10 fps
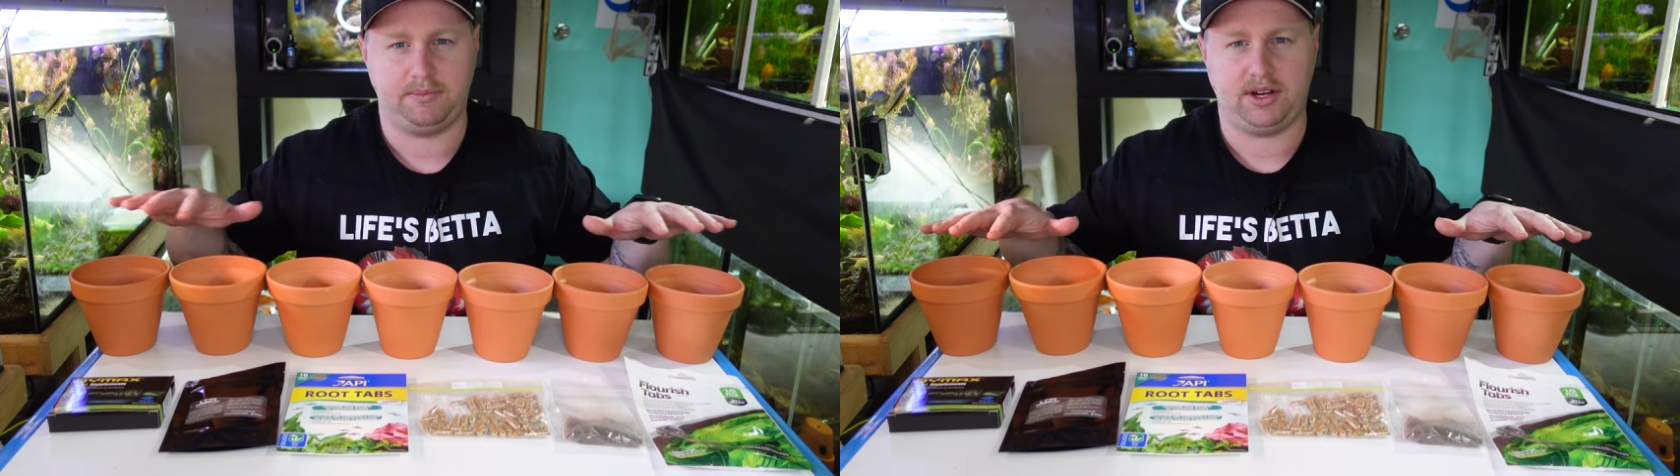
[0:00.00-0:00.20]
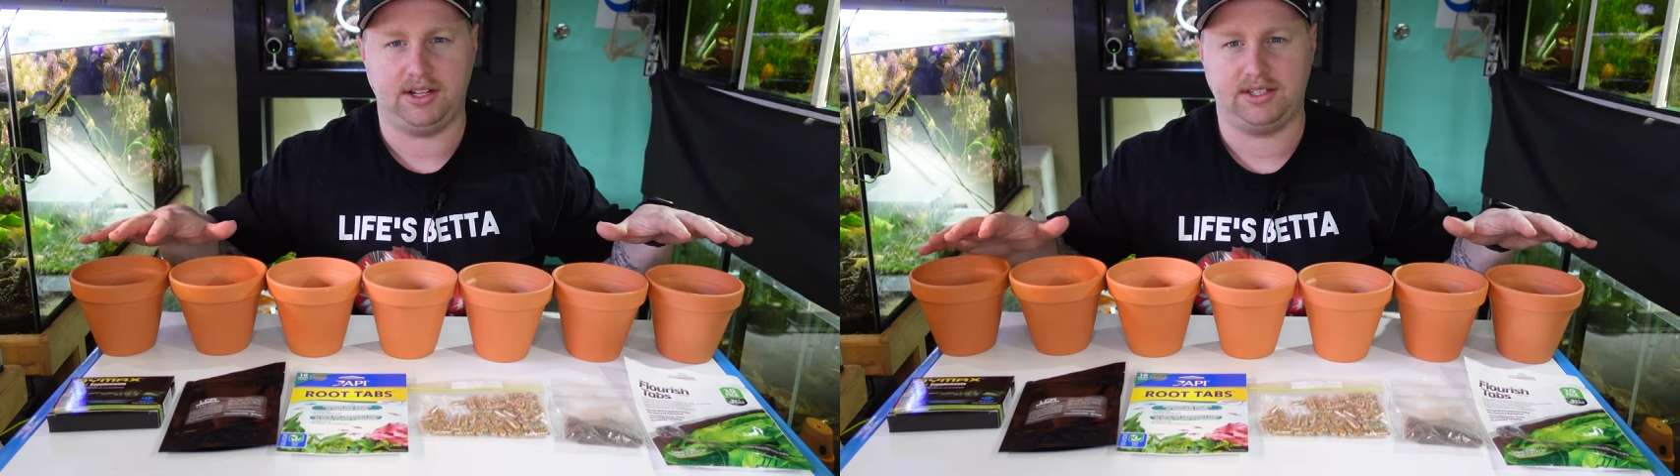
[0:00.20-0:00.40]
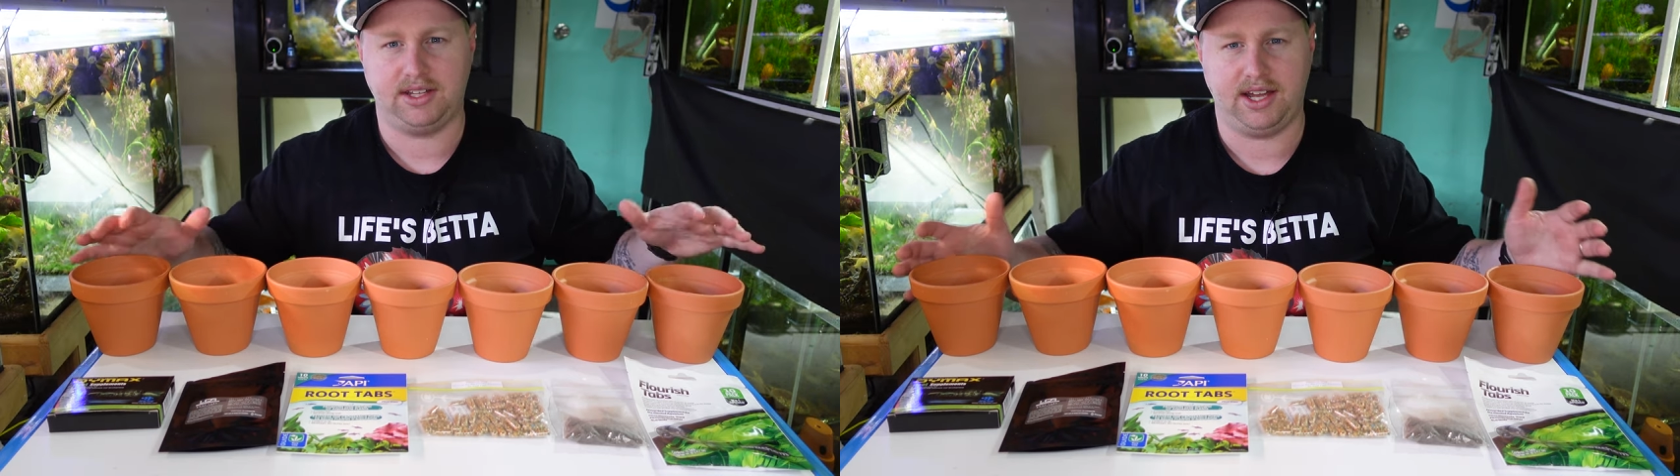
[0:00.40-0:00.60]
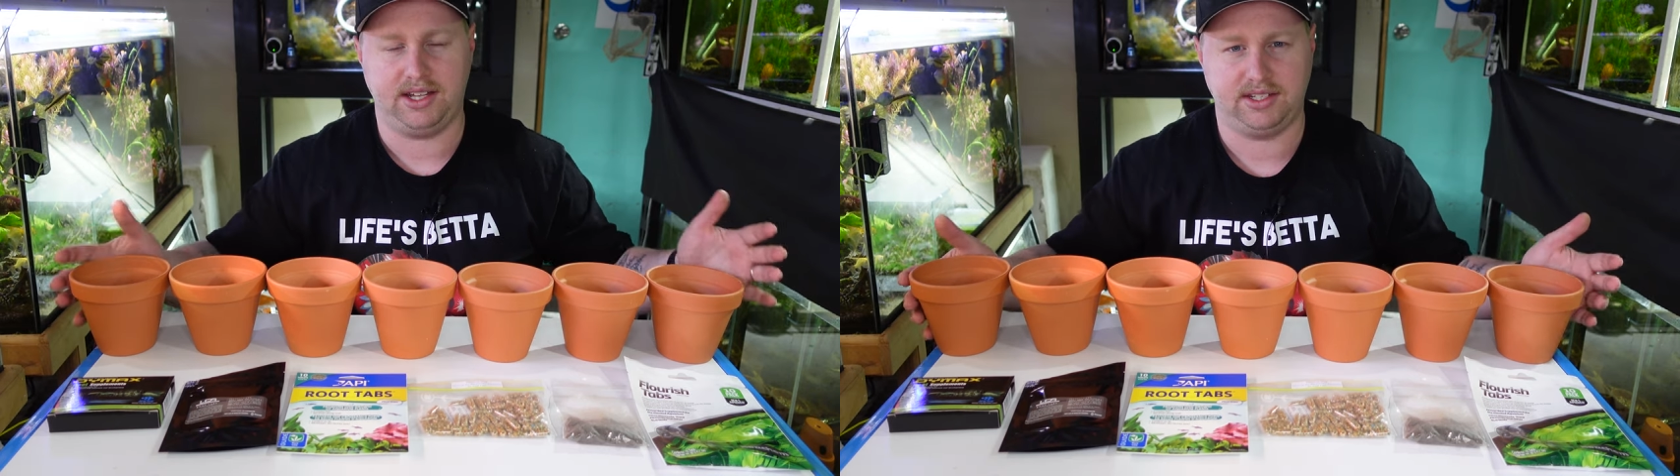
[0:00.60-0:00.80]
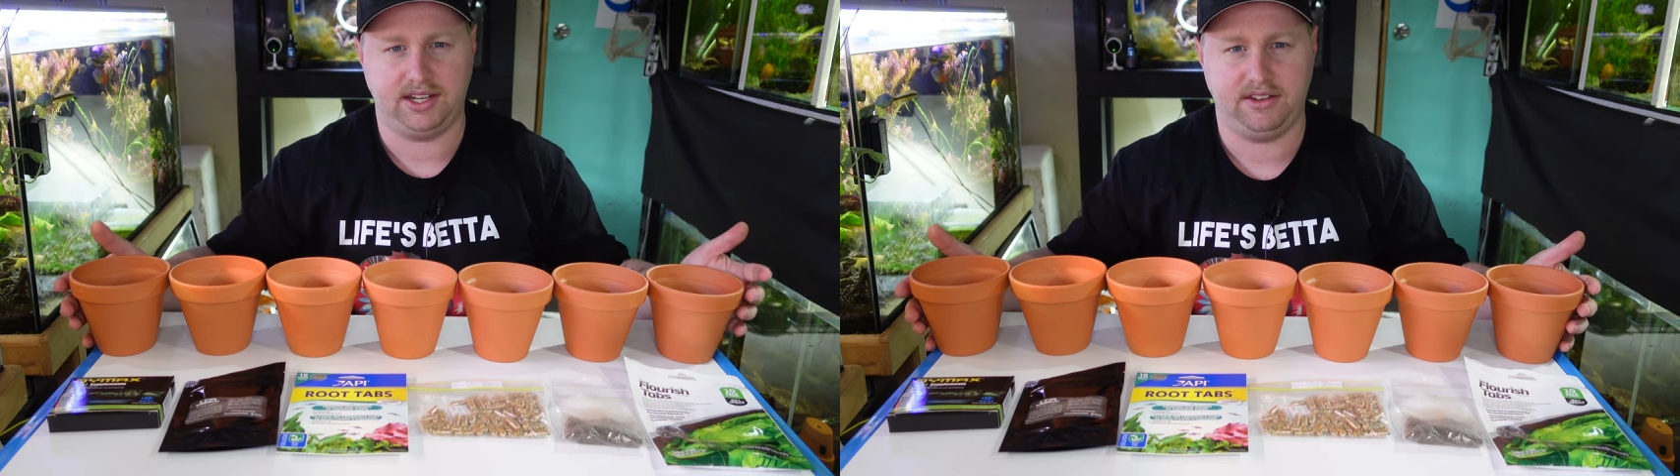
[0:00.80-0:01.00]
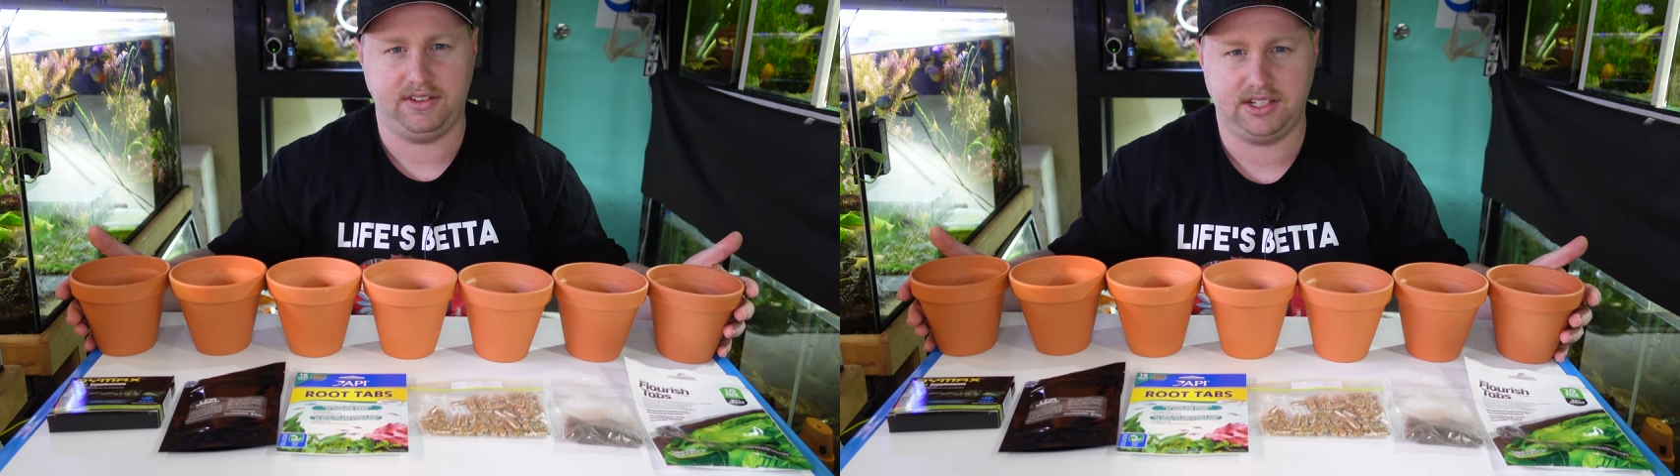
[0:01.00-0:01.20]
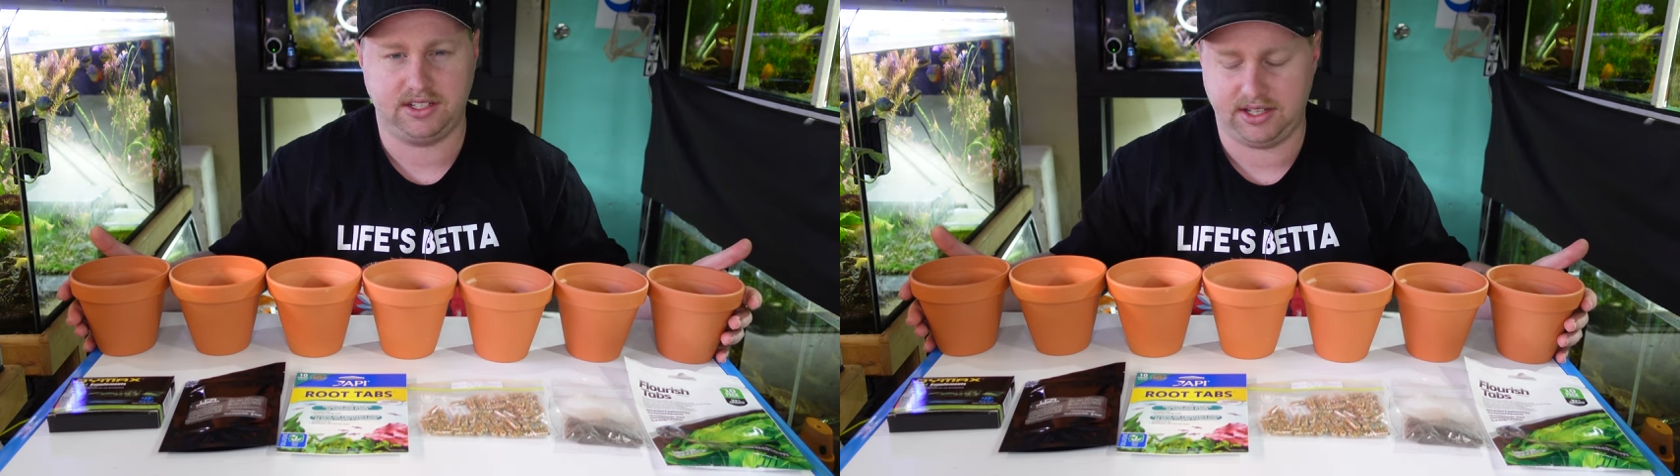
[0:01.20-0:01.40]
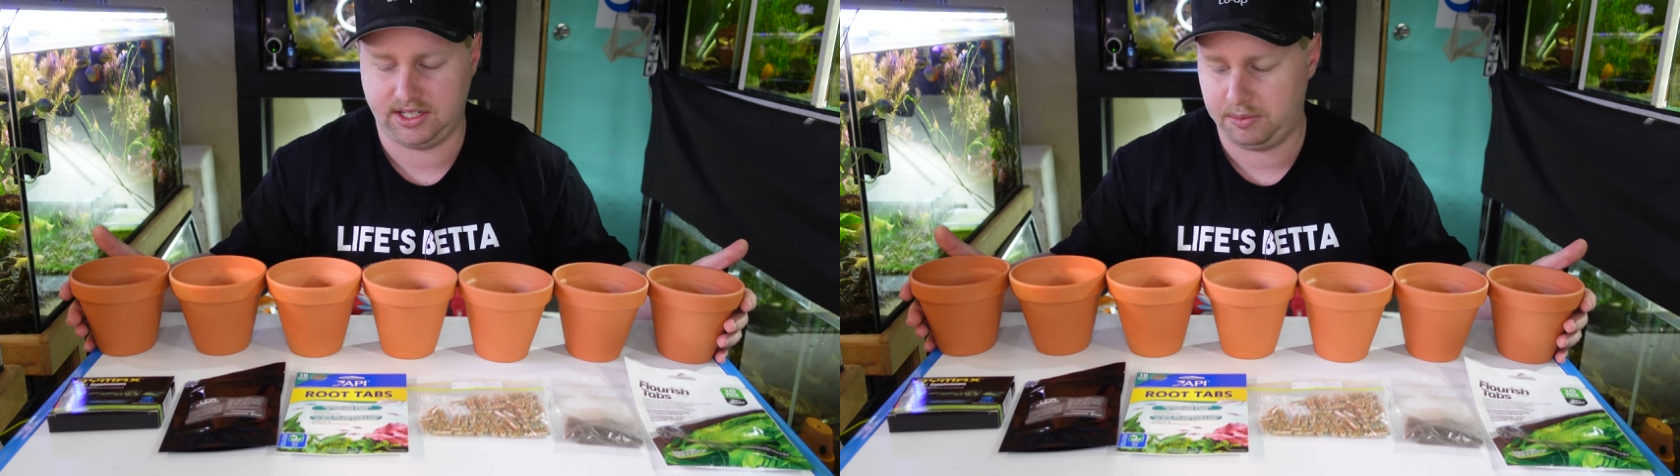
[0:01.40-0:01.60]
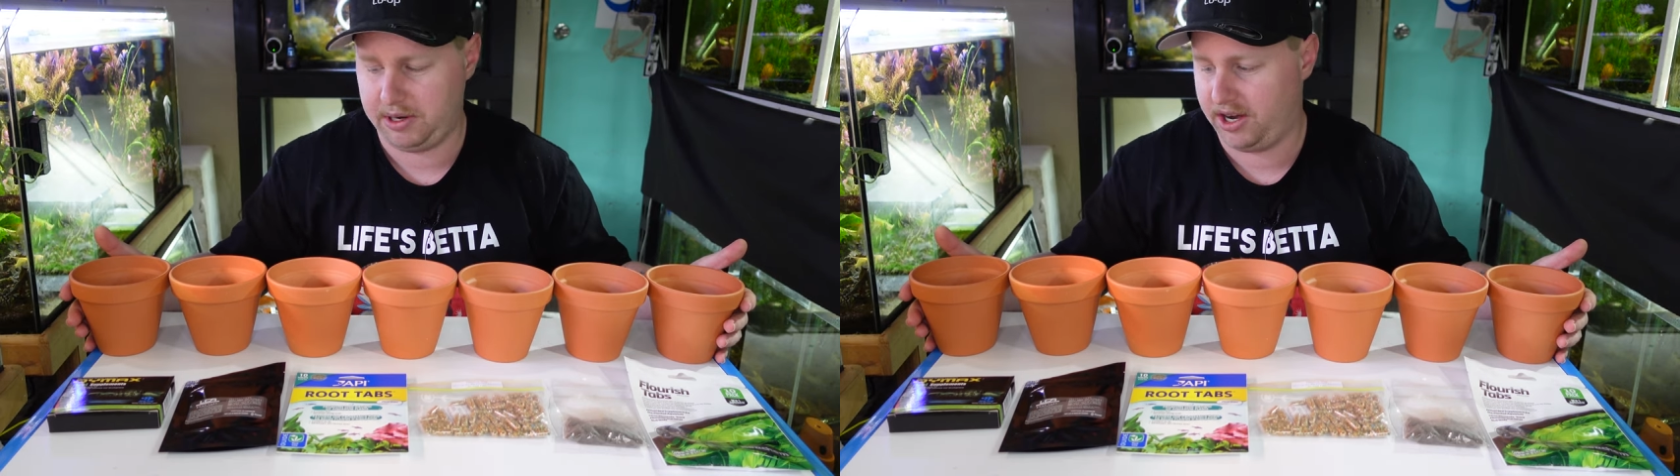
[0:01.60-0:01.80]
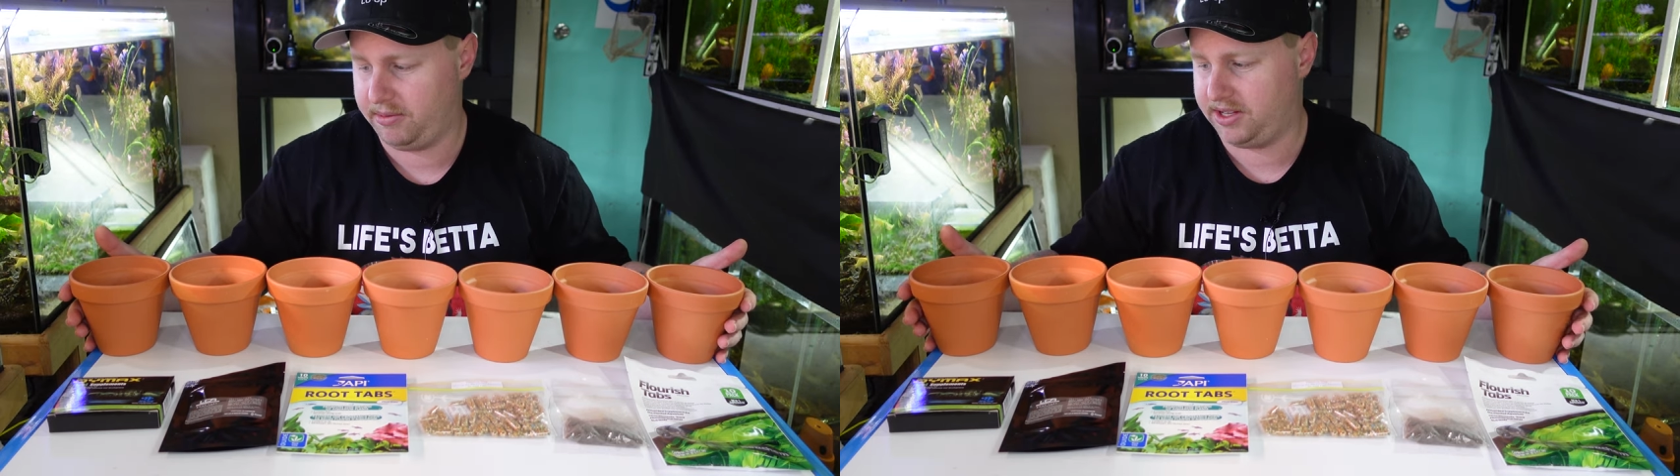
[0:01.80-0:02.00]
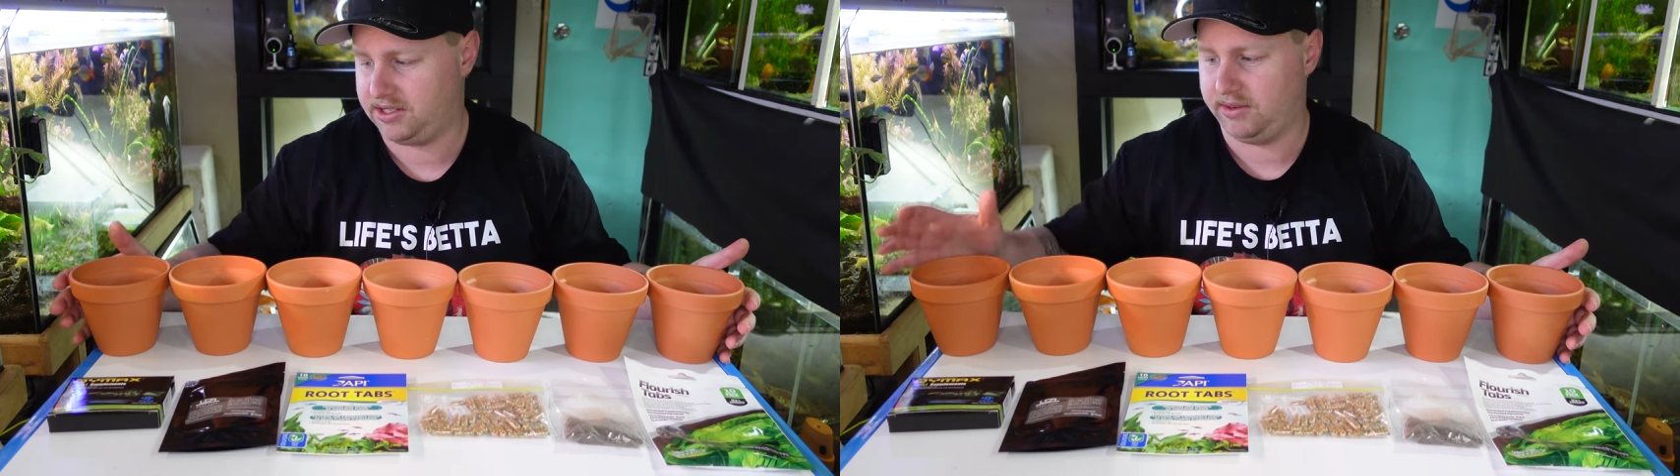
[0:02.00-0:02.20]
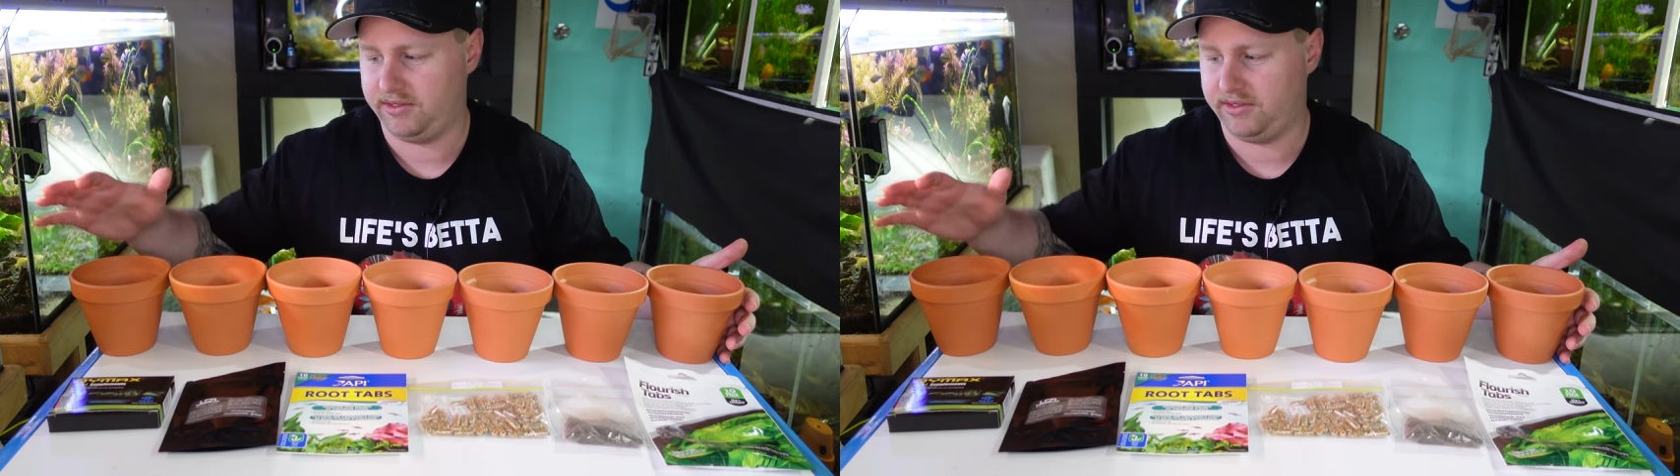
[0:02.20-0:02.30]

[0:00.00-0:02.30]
pots as individual experiments.